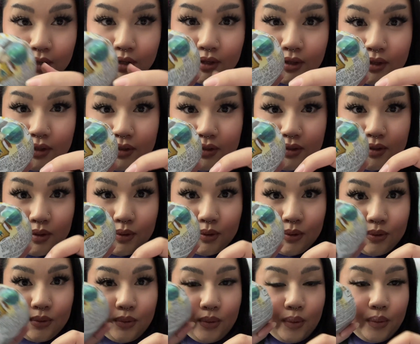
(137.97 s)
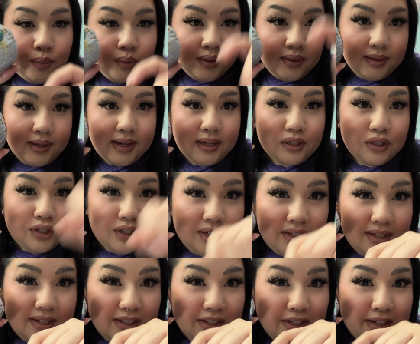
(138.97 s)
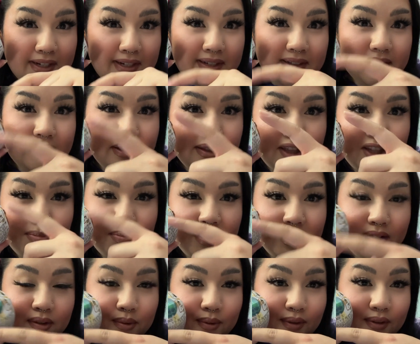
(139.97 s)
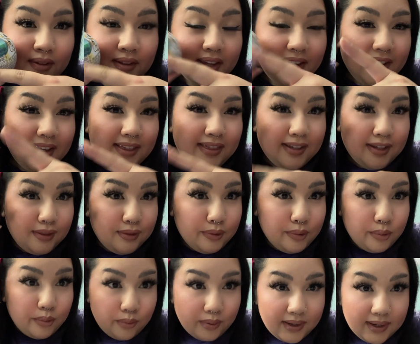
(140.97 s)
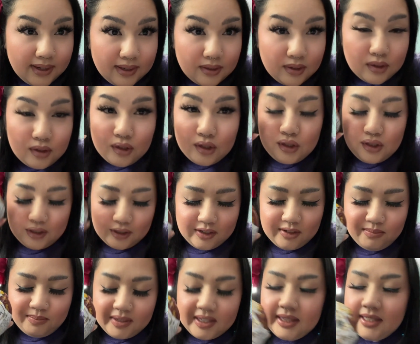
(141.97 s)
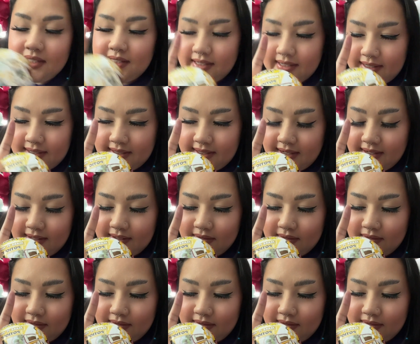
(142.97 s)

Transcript: So with that cheat sheet, the pinhole, and then the weight should be the tea set.